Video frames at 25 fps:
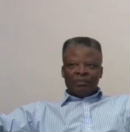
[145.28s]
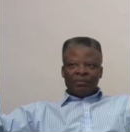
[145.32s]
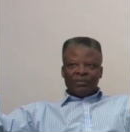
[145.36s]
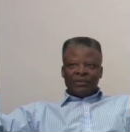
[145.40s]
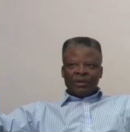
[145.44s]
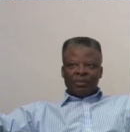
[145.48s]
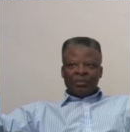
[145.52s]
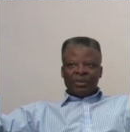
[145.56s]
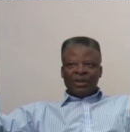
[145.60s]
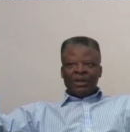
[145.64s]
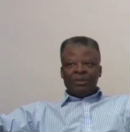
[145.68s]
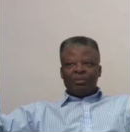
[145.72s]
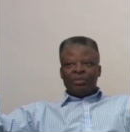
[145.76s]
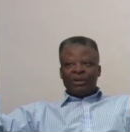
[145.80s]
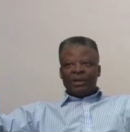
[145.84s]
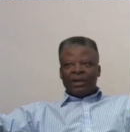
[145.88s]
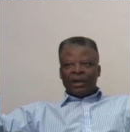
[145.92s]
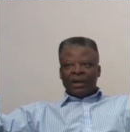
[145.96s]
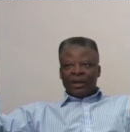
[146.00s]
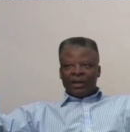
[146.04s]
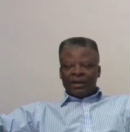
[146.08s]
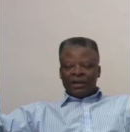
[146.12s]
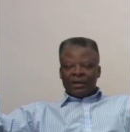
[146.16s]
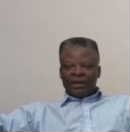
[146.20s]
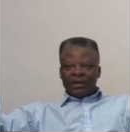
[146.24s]
The people
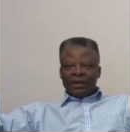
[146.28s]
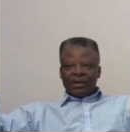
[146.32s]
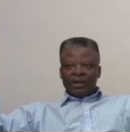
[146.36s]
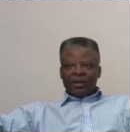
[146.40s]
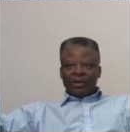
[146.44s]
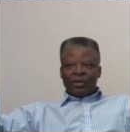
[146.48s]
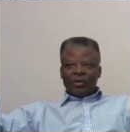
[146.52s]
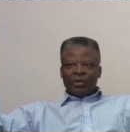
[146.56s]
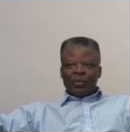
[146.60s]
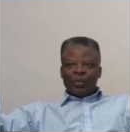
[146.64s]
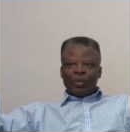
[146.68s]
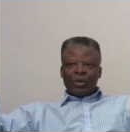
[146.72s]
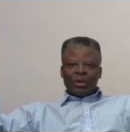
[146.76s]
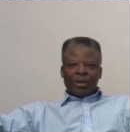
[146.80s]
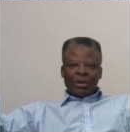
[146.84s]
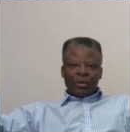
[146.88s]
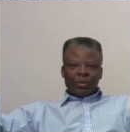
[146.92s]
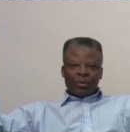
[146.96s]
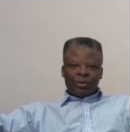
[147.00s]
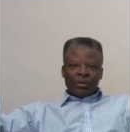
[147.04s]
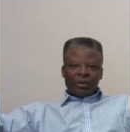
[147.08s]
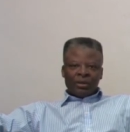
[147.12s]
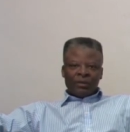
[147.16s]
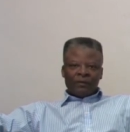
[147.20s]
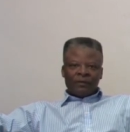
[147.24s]
that you
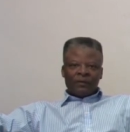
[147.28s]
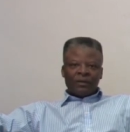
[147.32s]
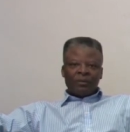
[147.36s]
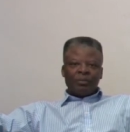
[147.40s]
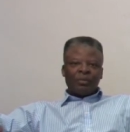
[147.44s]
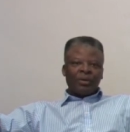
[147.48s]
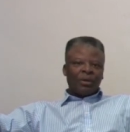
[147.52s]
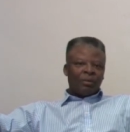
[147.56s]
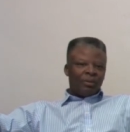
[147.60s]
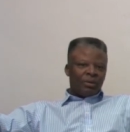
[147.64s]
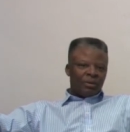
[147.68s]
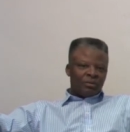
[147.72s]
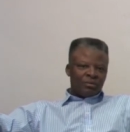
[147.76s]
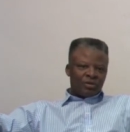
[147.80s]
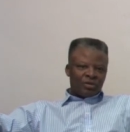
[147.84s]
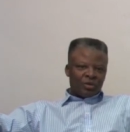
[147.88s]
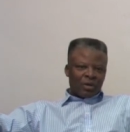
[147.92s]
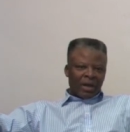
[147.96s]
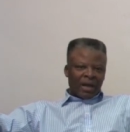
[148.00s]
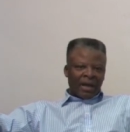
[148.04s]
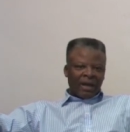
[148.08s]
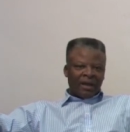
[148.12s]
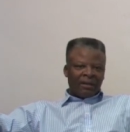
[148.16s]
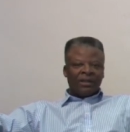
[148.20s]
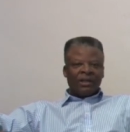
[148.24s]
work with, the problems you
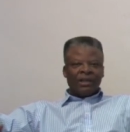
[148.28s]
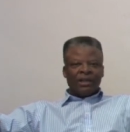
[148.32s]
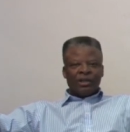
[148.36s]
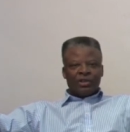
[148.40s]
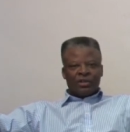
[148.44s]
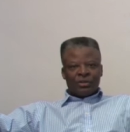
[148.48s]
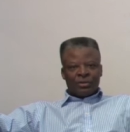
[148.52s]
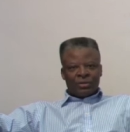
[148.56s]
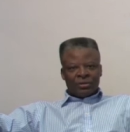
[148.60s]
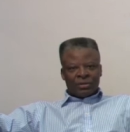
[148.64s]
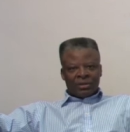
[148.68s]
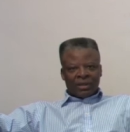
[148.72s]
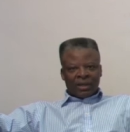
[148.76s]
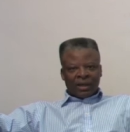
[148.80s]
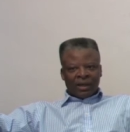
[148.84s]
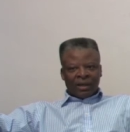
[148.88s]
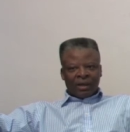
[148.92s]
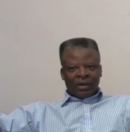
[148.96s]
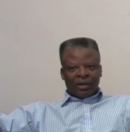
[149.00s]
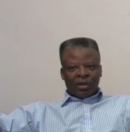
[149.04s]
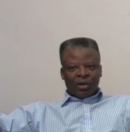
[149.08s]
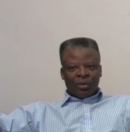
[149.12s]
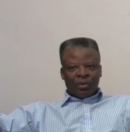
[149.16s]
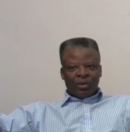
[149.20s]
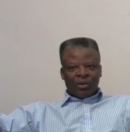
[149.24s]
have, issues that
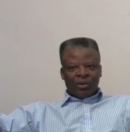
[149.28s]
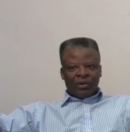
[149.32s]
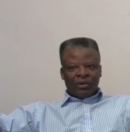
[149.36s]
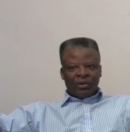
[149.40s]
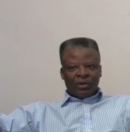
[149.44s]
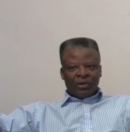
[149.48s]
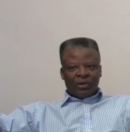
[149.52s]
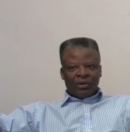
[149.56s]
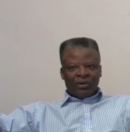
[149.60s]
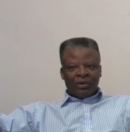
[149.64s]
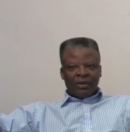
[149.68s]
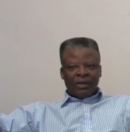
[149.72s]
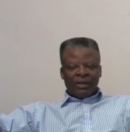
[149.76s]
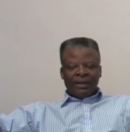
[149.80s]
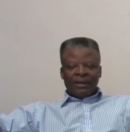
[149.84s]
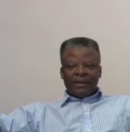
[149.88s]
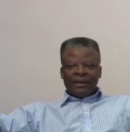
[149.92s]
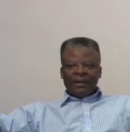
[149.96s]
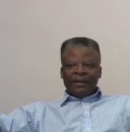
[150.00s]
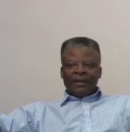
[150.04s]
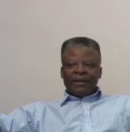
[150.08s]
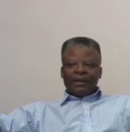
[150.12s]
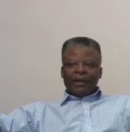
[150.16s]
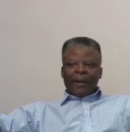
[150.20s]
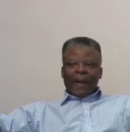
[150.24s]
are going on,
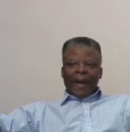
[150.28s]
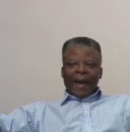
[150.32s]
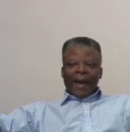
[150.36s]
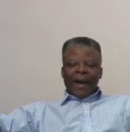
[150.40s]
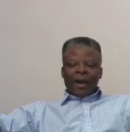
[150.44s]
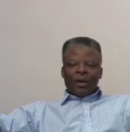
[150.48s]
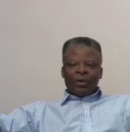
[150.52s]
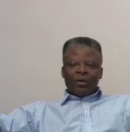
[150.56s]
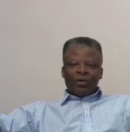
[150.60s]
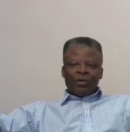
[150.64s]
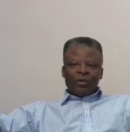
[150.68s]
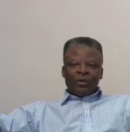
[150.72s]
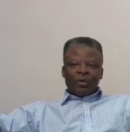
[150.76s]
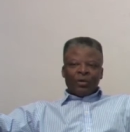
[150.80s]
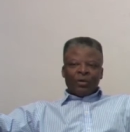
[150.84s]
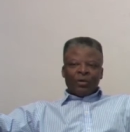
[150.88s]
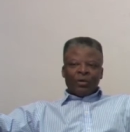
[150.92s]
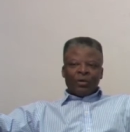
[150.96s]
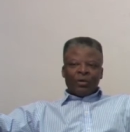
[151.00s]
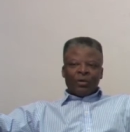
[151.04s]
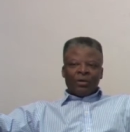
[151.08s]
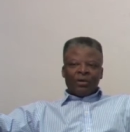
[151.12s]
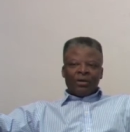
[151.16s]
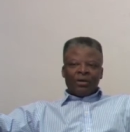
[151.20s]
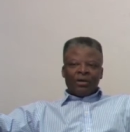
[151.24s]
how
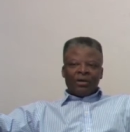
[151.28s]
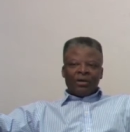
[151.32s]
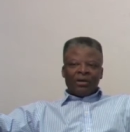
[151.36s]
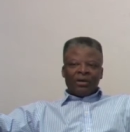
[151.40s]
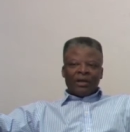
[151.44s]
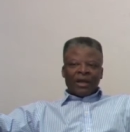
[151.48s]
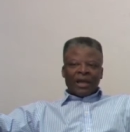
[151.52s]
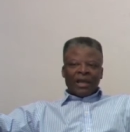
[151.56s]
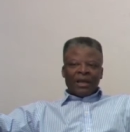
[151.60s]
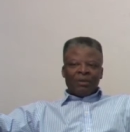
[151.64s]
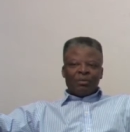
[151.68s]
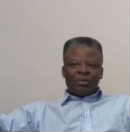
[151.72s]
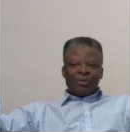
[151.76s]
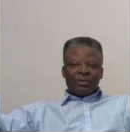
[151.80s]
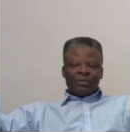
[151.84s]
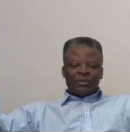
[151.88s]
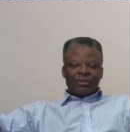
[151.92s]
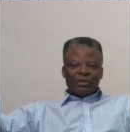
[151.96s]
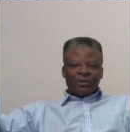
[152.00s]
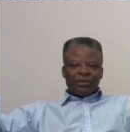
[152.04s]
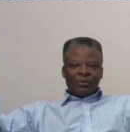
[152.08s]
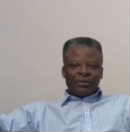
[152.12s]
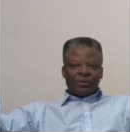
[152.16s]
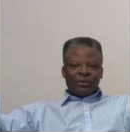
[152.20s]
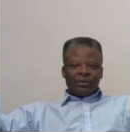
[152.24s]
you're able
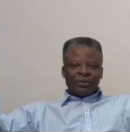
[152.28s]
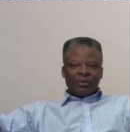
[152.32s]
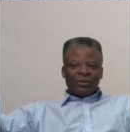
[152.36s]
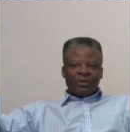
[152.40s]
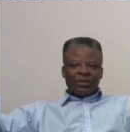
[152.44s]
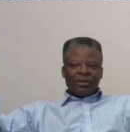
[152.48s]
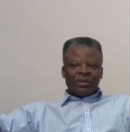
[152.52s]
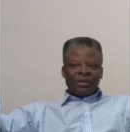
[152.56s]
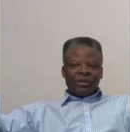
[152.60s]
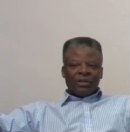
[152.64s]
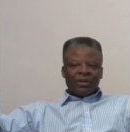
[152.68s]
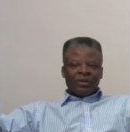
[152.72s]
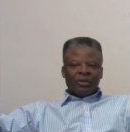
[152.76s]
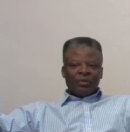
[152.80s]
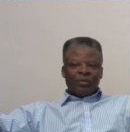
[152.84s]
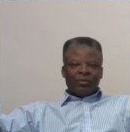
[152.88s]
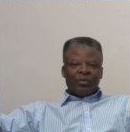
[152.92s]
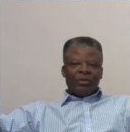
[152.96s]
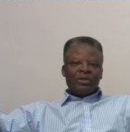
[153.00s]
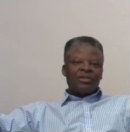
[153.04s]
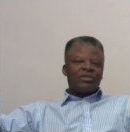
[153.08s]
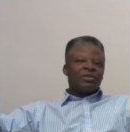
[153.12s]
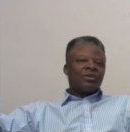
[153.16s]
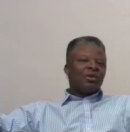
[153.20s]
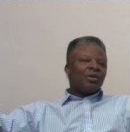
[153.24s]
to
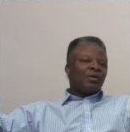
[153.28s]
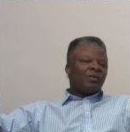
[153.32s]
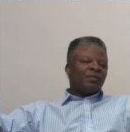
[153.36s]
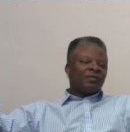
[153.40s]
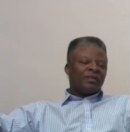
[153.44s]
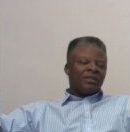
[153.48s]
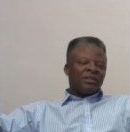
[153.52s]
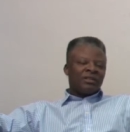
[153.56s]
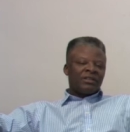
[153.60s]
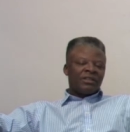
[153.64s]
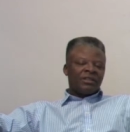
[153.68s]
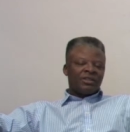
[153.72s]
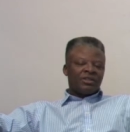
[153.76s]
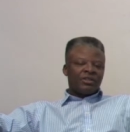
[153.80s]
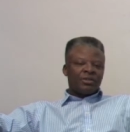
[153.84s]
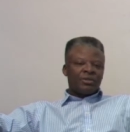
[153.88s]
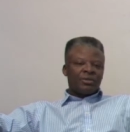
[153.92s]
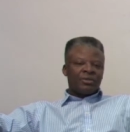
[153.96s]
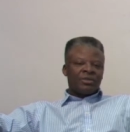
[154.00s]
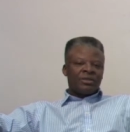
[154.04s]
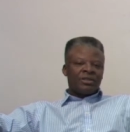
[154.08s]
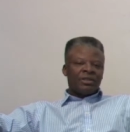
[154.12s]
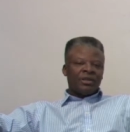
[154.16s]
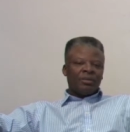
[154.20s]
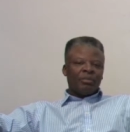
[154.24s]
resolve these
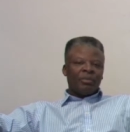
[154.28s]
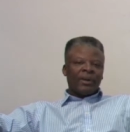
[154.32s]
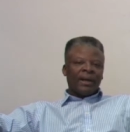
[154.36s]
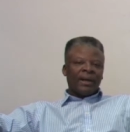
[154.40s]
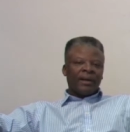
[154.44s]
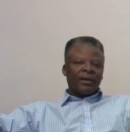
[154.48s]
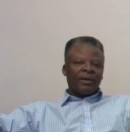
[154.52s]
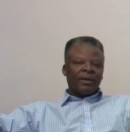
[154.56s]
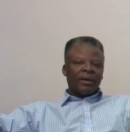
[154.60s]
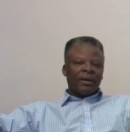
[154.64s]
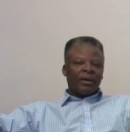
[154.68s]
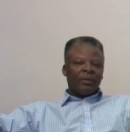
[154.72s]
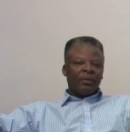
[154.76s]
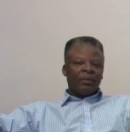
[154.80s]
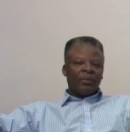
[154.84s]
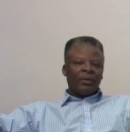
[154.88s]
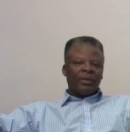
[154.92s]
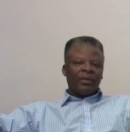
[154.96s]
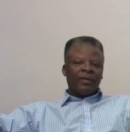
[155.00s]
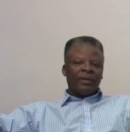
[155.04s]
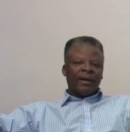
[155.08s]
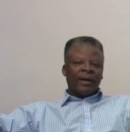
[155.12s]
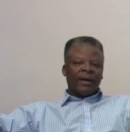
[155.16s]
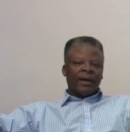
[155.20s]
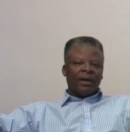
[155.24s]
issues in the background
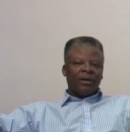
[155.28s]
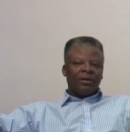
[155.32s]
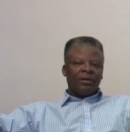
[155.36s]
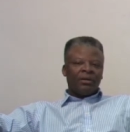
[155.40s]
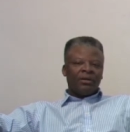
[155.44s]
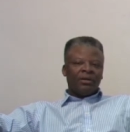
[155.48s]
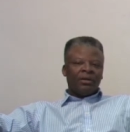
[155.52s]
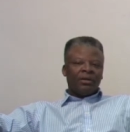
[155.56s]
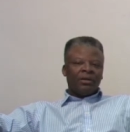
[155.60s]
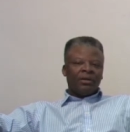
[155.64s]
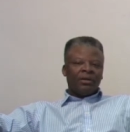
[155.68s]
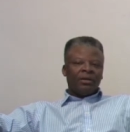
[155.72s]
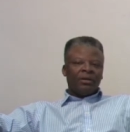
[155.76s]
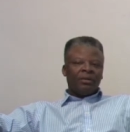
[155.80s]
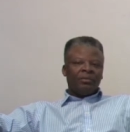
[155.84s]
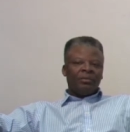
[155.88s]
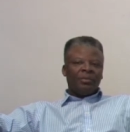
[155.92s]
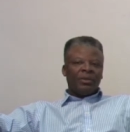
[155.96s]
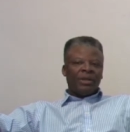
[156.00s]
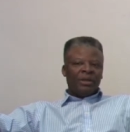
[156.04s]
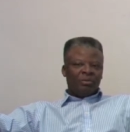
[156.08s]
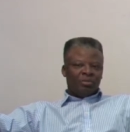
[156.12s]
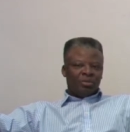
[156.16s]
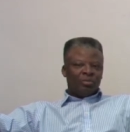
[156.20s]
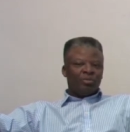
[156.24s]
without
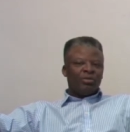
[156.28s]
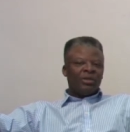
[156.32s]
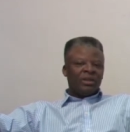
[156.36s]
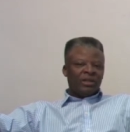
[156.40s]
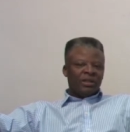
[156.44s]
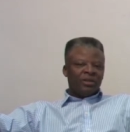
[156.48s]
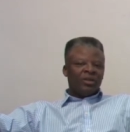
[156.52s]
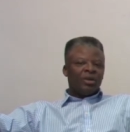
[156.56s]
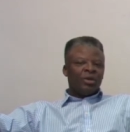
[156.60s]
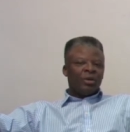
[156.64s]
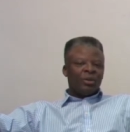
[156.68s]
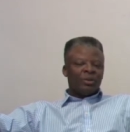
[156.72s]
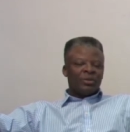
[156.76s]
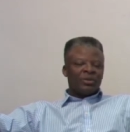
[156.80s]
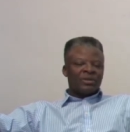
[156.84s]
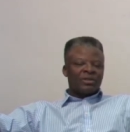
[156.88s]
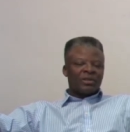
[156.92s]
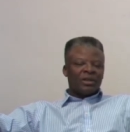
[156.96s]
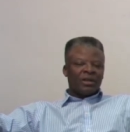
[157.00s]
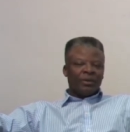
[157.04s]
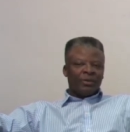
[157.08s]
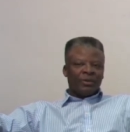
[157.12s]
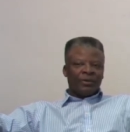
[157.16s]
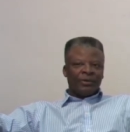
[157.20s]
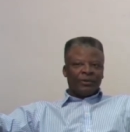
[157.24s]
people really knowing what's
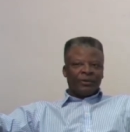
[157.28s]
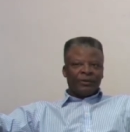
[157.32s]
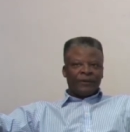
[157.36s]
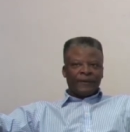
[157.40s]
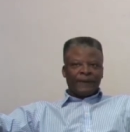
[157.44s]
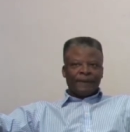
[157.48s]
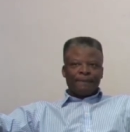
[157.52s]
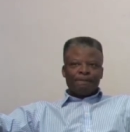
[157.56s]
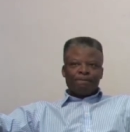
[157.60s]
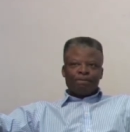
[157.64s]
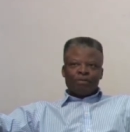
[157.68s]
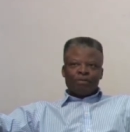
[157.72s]
going on.